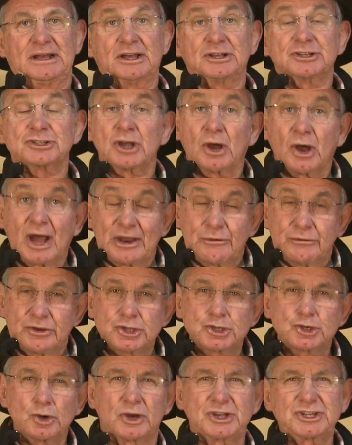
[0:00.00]
So I
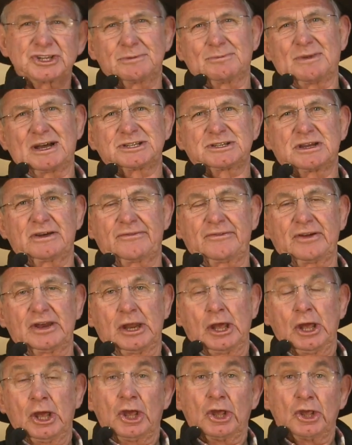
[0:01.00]
rejoice in my suffering.
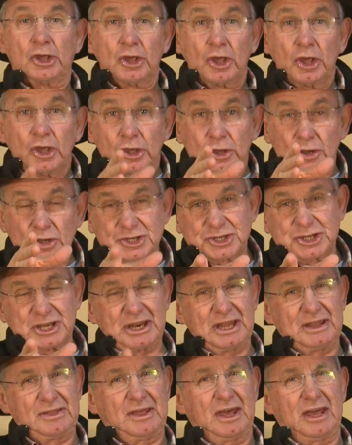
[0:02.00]
You sit
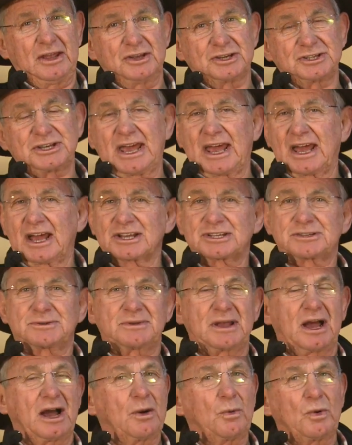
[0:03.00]
in there and you say, Angus,
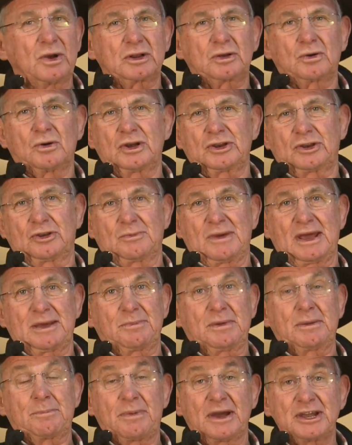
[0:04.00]
I want God to make
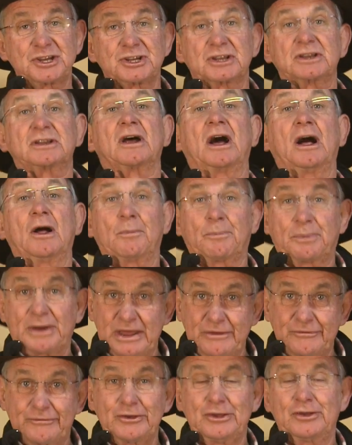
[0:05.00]
me patient. I'll
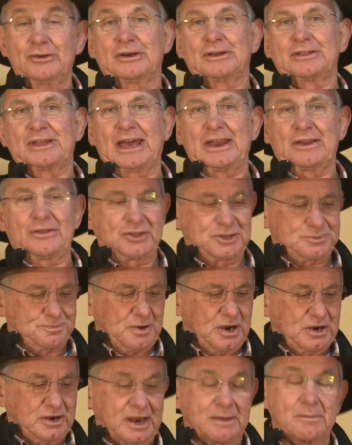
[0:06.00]
pray for you at the end of this
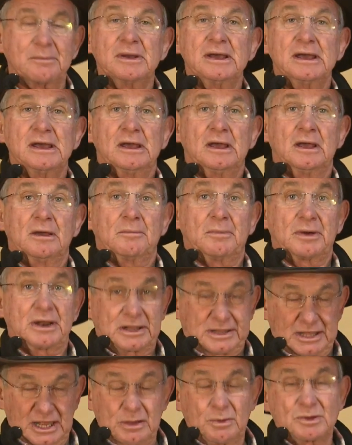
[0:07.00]
program. But I'll
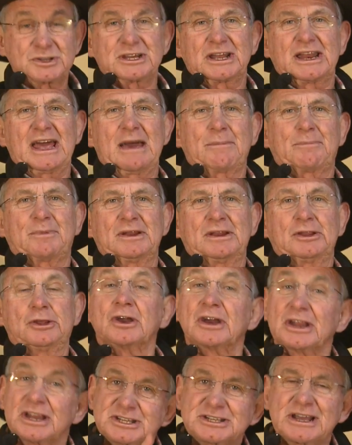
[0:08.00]
tell you what's going to happen. You're
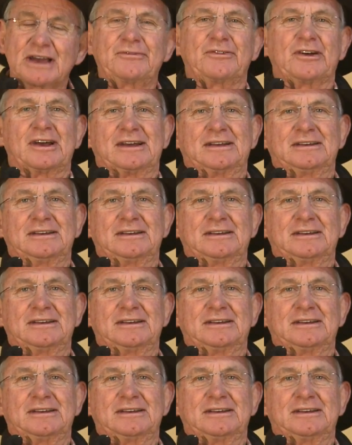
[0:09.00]
going to suffer.